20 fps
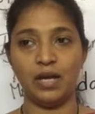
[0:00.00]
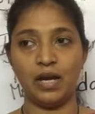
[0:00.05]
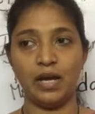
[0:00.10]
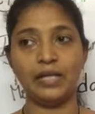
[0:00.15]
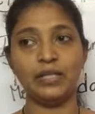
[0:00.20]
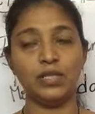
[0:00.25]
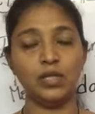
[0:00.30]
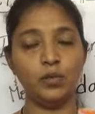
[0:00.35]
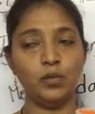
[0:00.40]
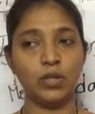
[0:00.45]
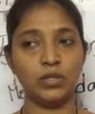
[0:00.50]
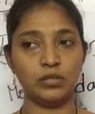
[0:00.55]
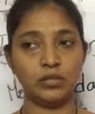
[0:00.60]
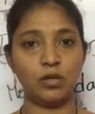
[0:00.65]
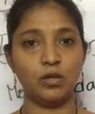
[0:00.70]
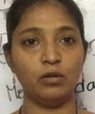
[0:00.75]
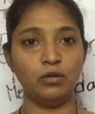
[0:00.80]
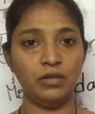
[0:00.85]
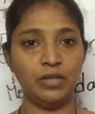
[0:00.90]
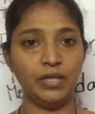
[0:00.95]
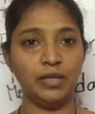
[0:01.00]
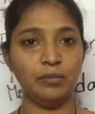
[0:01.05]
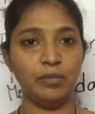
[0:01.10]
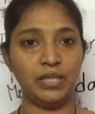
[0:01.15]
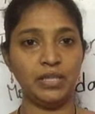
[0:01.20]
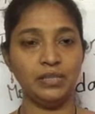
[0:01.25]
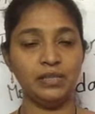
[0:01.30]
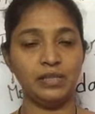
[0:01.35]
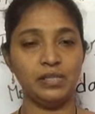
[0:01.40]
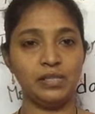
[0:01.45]
I know what cloning
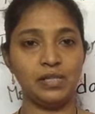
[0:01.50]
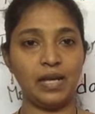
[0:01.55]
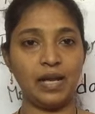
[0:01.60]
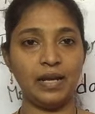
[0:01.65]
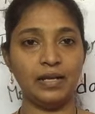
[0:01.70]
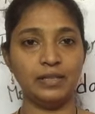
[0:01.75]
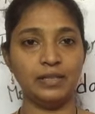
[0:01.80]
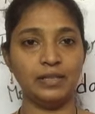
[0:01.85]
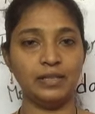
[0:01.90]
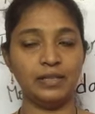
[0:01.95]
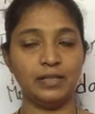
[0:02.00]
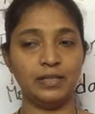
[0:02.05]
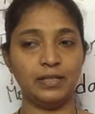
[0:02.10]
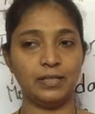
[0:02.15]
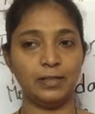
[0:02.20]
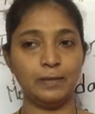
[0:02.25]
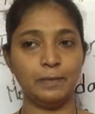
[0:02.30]
means, and